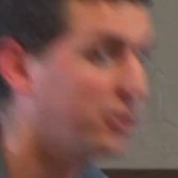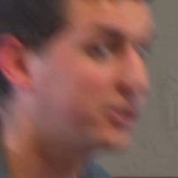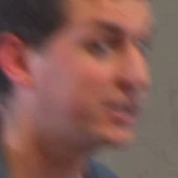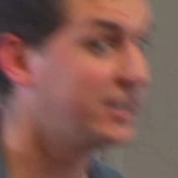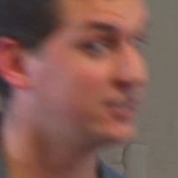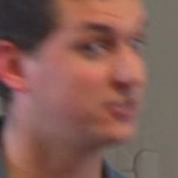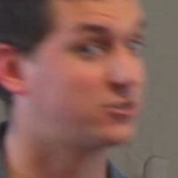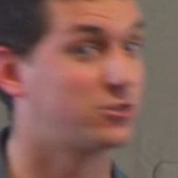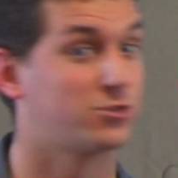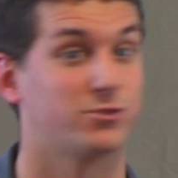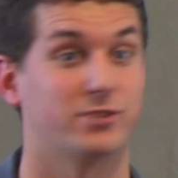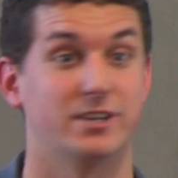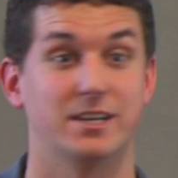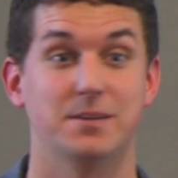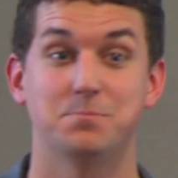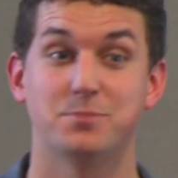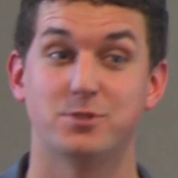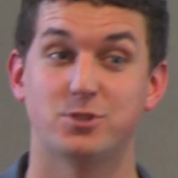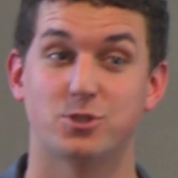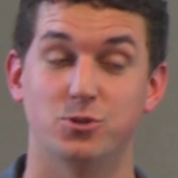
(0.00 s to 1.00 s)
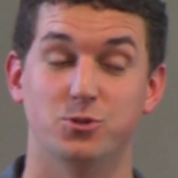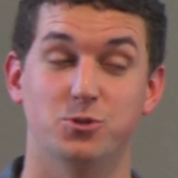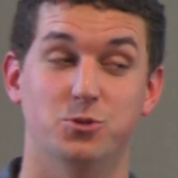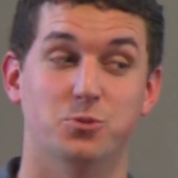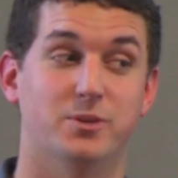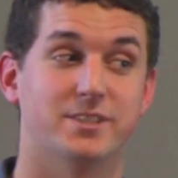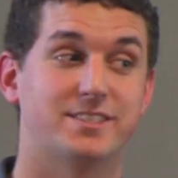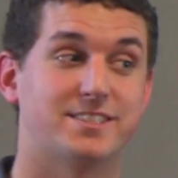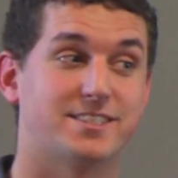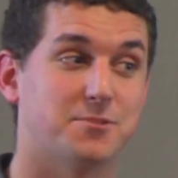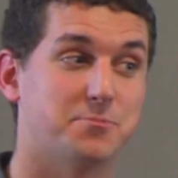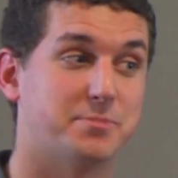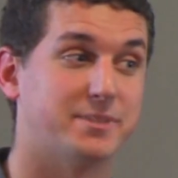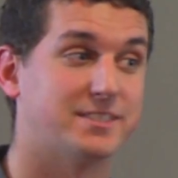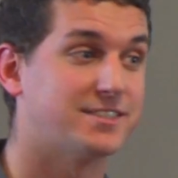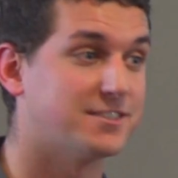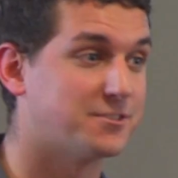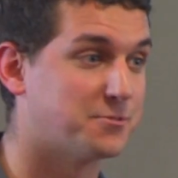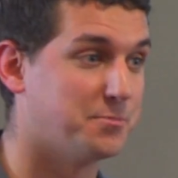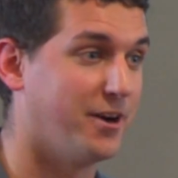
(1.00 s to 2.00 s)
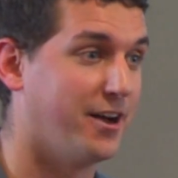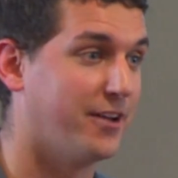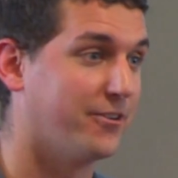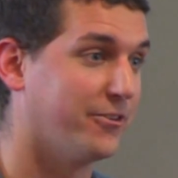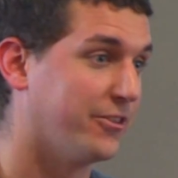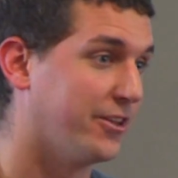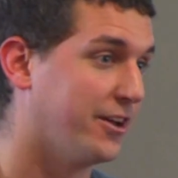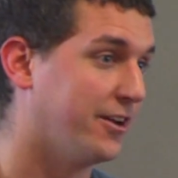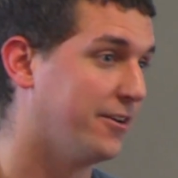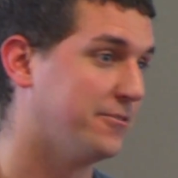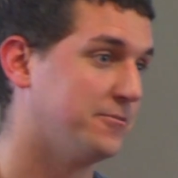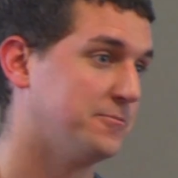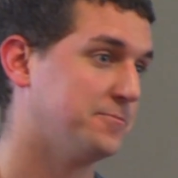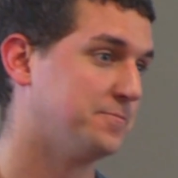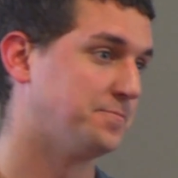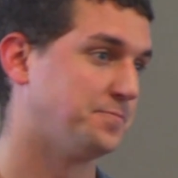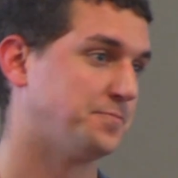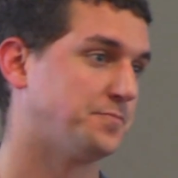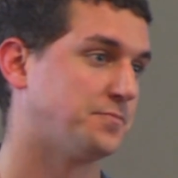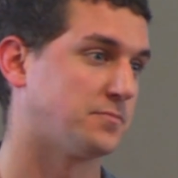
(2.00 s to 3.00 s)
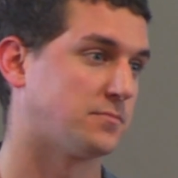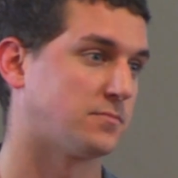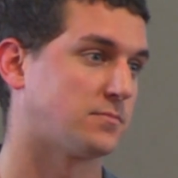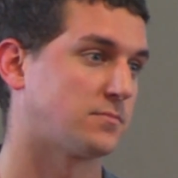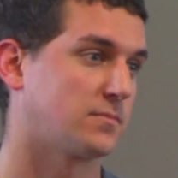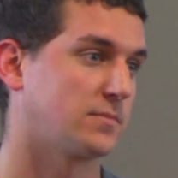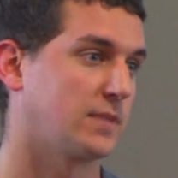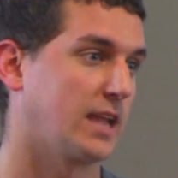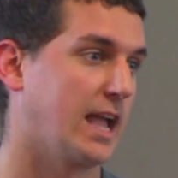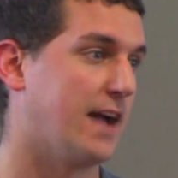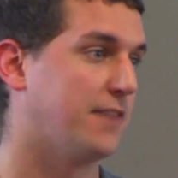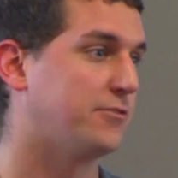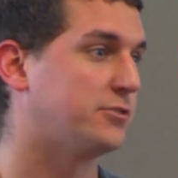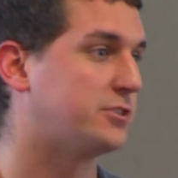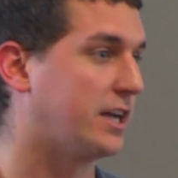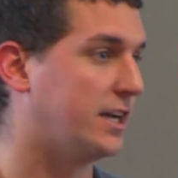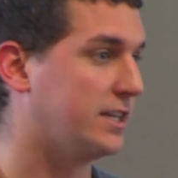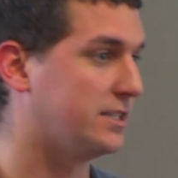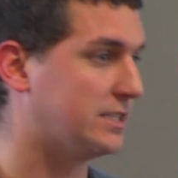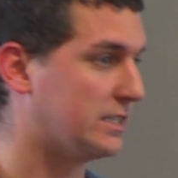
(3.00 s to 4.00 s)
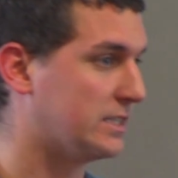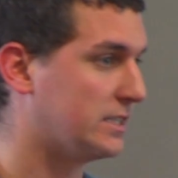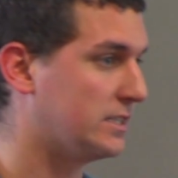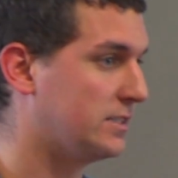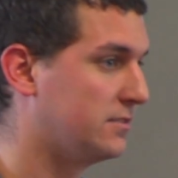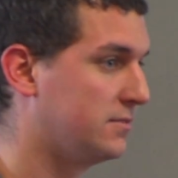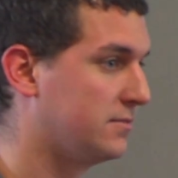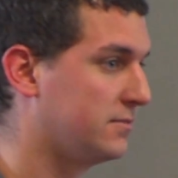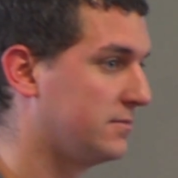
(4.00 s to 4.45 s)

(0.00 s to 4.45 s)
Booking trips? Ooh, what's their business model though? Advertising.